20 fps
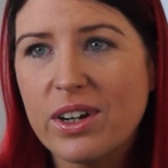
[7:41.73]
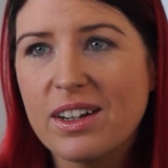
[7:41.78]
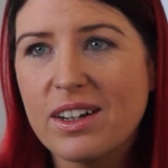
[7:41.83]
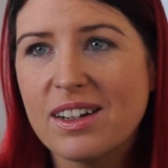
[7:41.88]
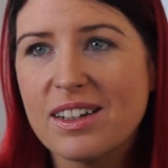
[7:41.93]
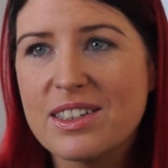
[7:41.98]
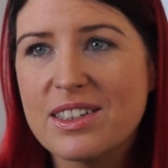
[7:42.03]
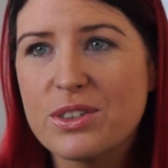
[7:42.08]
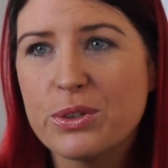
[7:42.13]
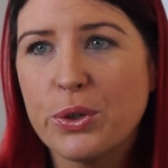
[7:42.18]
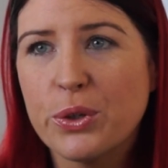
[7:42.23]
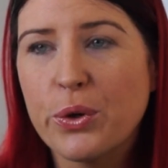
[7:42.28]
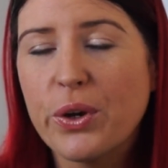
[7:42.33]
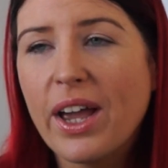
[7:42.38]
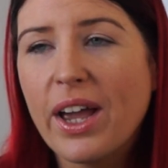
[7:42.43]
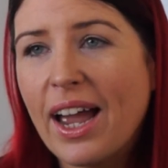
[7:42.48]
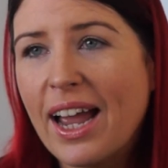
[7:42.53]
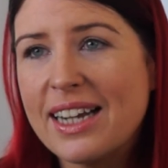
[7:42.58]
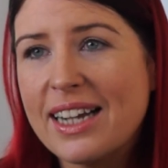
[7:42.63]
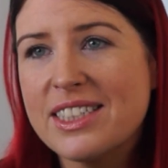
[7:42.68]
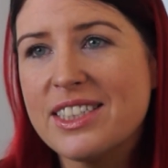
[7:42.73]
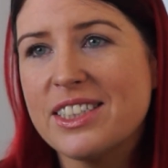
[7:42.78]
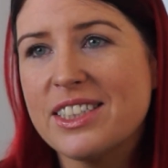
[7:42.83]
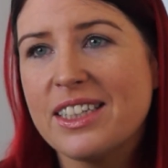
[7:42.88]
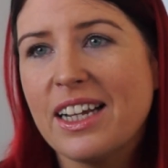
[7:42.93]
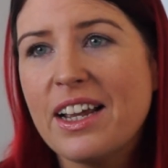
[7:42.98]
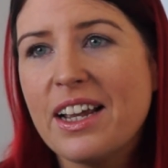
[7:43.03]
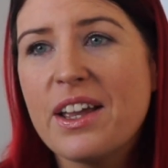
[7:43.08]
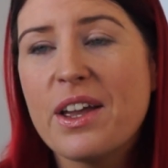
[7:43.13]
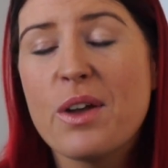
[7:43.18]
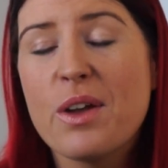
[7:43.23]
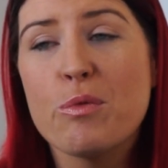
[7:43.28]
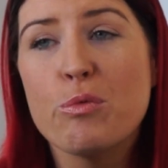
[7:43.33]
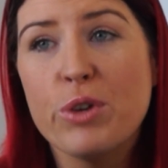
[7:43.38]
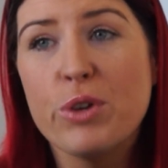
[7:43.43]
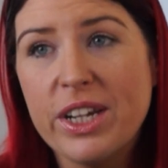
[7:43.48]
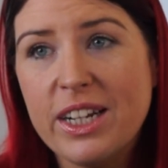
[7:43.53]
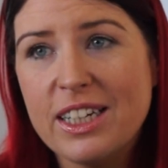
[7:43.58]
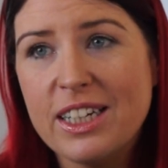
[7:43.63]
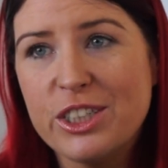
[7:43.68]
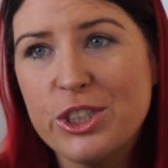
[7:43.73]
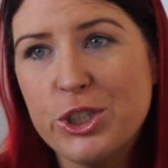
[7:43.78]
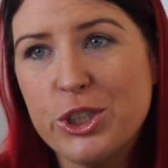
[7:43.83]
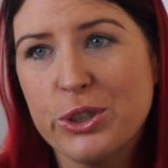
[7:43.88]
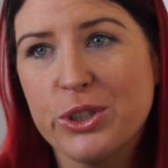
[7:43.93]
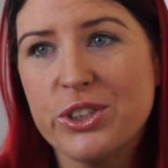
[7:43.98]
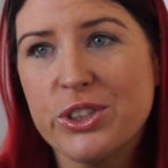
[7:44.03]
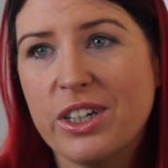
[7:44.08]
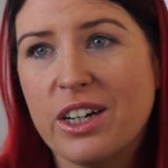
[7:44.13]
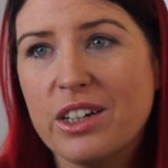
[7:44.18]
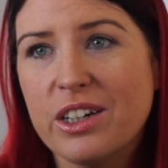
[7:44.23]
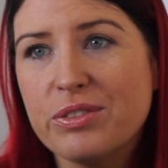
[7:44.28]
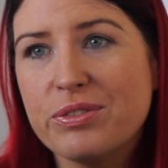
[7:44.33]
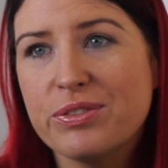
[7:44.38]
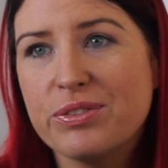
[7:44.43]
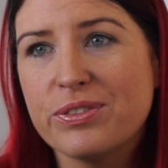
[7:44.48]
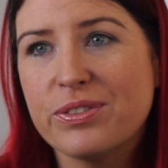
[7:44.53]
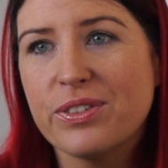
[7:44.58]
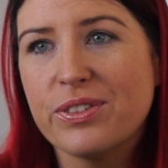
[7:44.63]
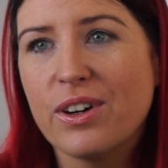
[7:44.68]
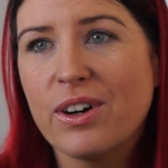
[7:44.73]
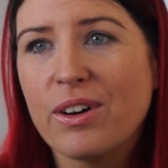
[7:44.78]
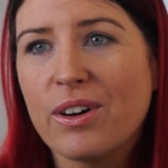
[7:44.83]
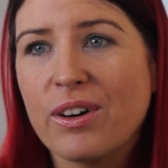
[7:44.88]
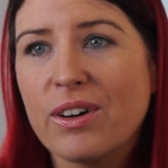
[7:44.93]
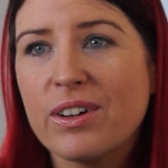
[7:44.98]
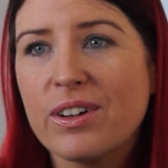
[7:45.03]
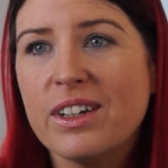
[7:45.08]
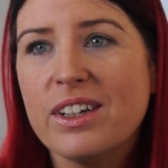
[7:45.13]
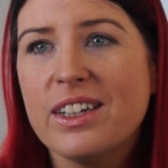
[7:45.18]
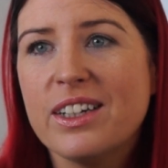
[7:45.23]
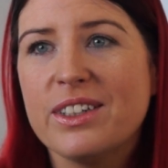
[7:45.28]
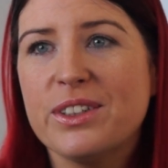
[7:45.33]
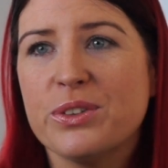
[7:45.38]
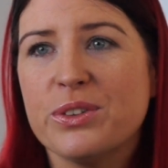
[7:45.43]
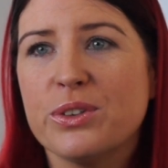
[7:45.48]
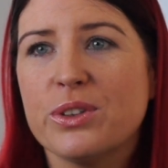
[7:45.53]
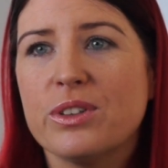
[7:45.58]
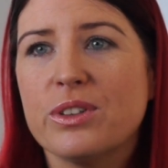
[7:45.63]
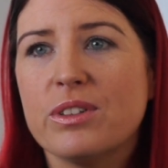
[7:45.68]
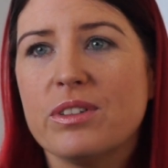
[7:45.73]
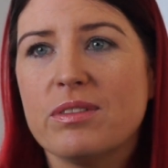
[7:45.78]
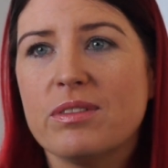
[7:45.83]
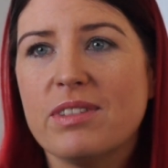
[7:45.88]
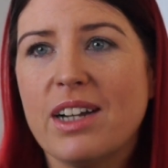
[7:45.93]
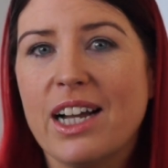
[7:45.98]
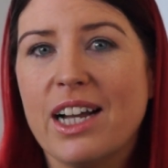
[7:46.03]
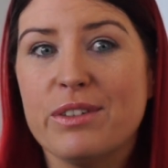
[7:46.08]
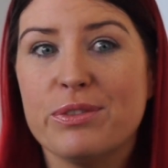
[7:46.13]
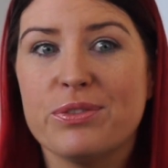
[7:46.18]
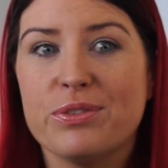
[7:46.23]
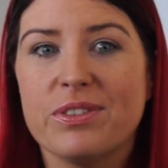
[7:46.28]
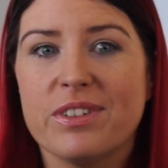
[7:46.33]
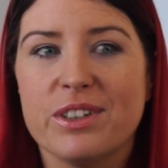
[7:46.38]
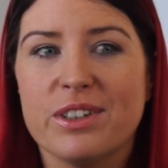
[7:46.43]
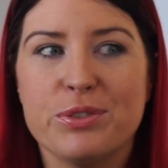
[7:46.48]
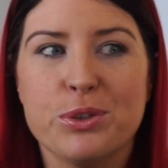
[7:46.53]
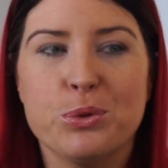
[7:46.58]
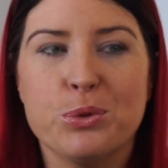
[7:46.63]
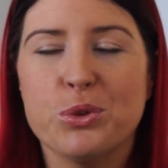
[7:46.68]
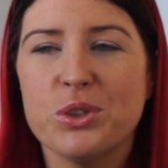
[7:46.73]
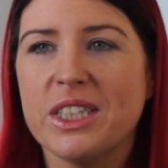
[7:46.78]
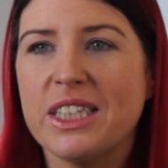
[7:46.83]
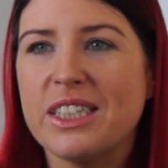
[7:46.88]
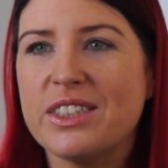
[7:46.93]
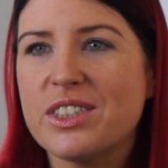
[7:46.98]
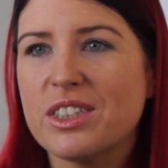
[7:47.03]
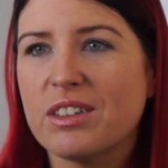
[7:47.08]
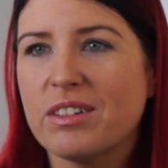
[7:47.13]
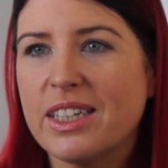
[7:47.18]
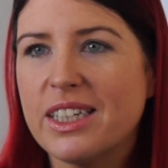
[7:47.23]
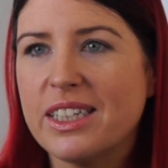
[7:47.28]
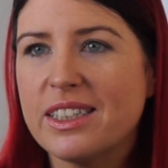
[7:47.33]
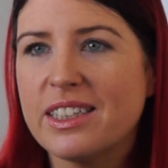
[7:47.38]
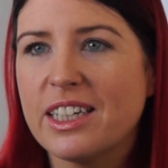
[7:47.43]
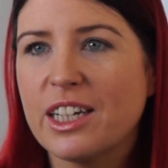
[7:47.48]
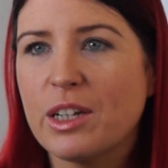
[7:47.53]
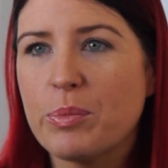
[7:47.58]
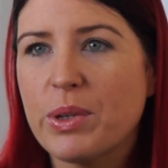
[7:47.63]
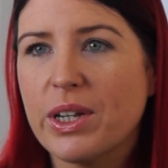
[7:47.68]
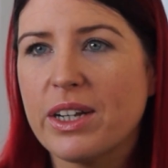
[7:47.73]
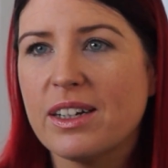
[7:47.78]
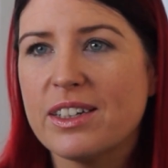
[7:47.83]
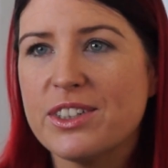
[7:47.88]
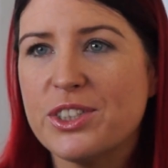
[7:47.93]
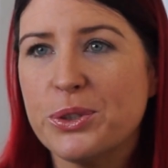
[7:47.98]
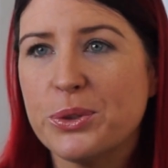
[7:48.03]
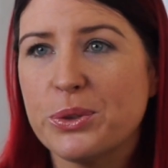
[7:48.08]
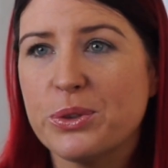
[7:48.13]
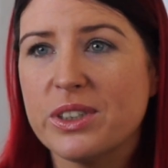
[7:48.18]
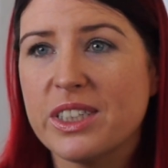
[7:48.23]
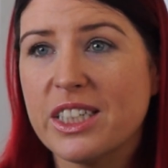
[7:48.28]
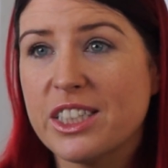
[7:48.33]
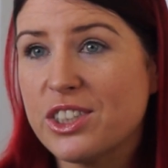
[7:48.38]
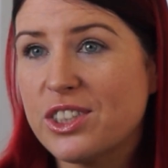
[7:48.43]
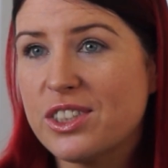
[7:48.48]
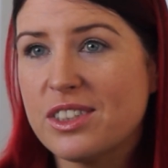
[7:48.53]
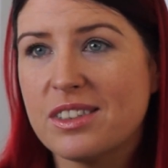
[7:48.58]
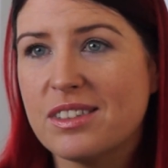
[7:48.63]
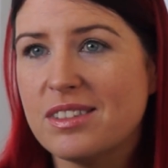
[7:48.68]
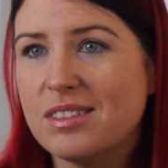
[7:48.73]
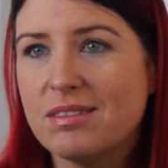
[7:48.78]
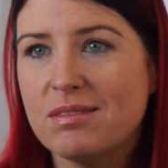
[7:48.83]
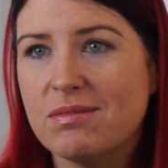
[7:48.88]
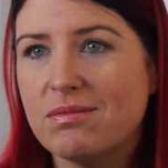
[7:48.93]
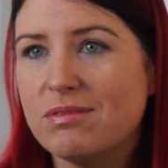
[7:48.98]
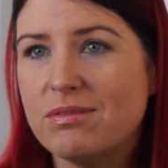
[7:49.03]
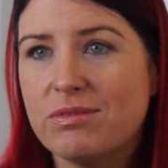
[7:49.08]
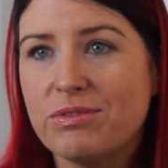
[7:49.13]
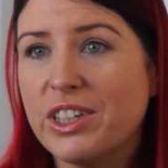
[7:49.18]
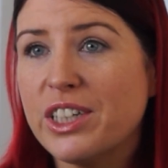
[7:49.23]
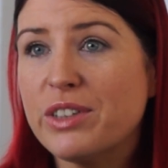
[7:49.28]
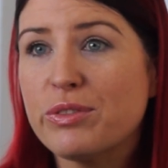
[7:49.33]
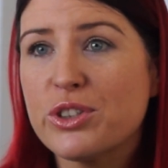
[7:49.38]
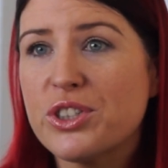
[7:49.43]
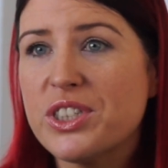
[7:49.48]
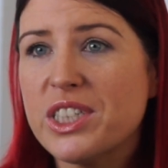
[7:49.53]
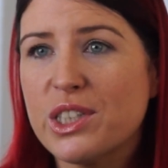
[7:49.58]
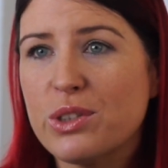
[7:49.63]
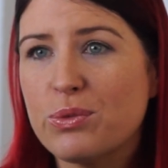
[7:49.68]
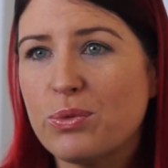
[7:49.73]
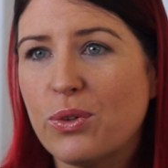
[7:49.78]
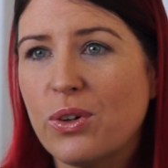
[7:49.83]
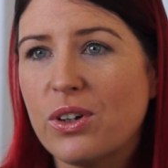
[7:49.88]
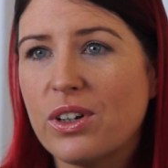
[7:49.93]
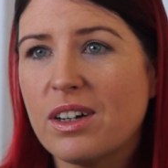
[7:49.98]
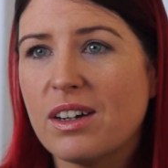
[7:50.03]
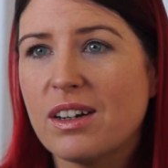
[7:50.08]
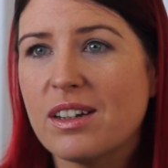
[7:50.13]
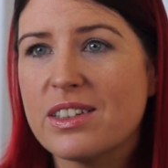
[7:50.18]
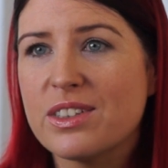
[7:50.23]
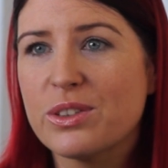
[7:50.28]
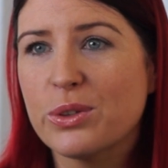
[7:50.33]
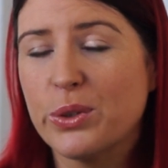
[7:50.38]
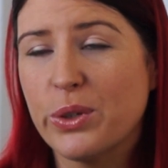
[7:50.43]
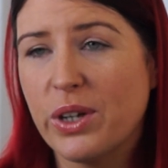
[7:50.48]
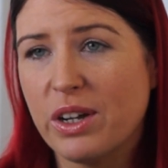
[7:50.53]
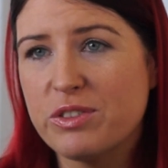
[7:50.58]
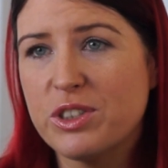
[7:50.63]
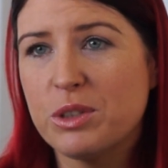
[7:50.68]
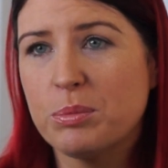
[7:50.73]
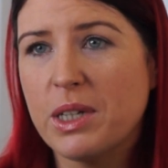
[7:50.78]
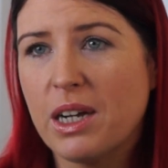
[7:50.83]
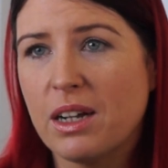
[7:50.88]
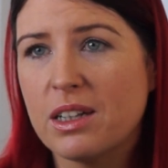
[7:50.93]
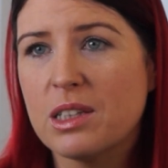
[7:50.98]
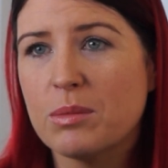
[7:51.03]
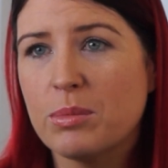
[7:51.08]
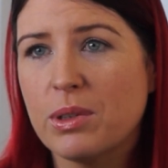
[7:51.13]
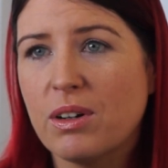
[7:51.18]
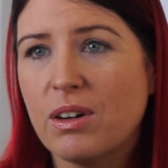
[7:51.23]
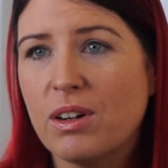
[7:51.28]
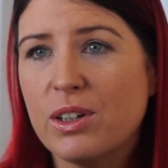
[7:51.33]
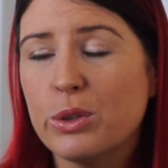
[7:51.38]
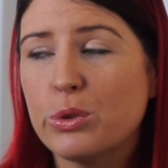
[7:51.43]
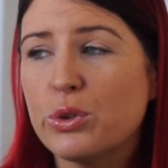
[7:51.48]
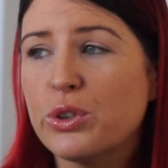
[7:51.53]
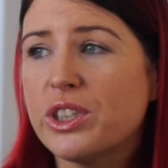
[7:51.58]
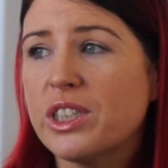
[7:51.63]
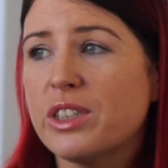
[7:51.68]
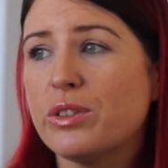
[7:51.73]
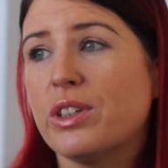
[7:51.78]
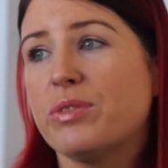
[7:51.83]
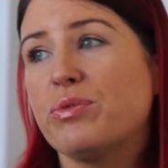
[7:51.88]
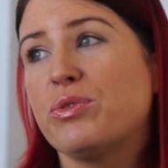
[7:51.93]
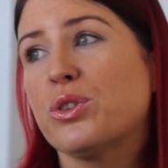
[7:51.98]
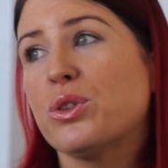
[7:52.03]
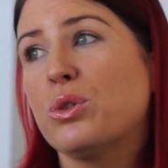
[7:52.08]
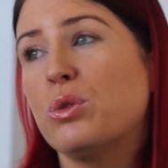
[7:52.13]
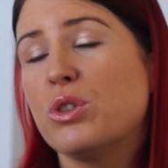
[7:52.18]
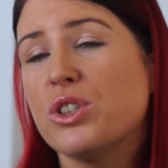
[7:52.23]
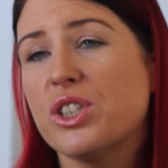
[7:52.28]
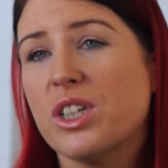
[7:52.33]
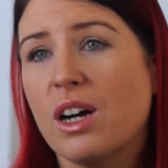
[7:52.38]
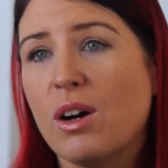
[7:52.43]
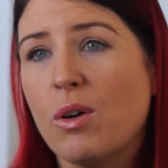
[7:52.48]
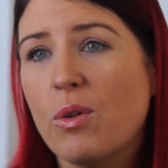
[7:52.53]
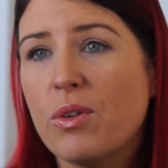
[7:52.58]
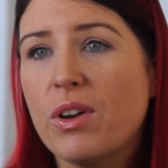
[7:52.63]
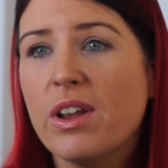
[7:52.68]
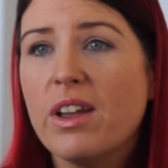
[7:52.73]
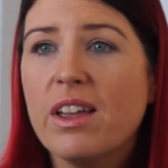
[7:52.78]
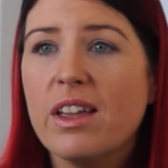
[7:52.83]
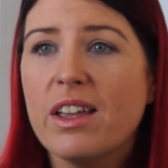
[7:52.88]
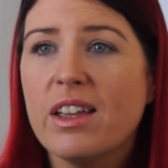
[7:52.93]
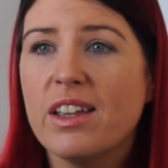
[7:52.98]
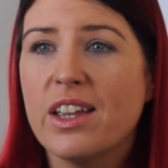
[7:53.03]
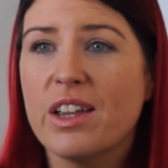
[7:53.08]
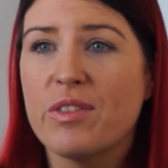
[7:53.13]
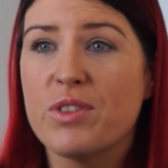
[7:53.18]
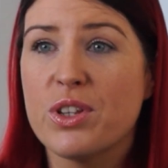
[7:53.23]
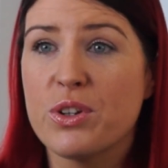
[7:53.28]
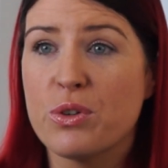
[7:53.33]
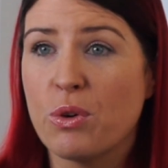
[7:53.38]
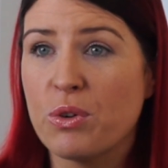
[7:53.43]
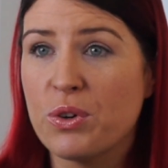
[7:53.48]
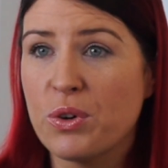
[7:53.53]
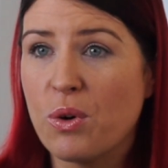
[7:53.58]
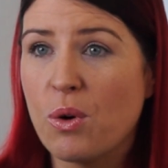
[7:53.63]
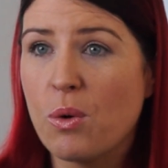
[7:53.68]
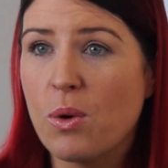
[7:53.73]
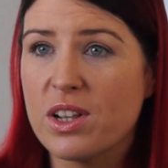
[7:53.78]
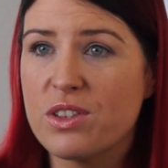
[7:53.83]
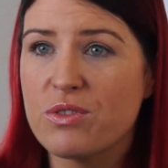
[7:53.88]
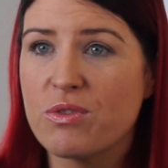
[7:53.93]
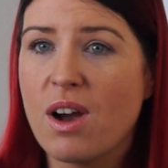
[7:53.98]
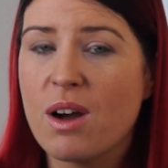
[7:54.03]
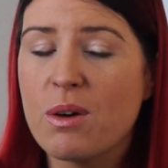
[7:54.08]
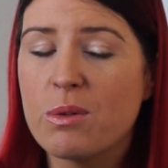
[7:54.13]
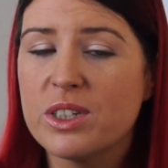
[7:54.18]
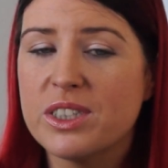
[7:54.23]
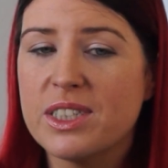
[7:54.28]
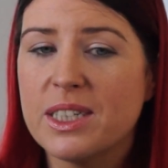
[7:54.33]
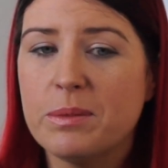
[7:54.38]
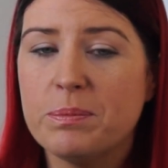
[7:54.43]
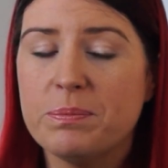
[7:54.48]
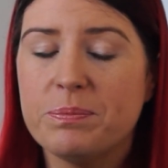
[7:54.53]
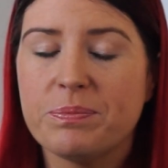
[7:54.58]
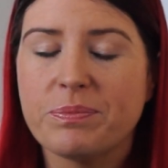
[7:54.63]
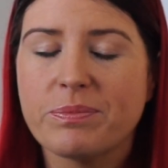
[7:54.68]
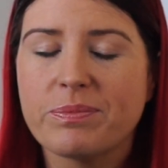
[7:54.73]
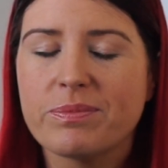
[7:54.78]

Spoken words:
calls, so you can't really shut off or, you know, have a few drinks or anything, because you could get 5 or 6 phone calls, so you have to be on the ball. You could have to go down if they don't know what's wrong with him.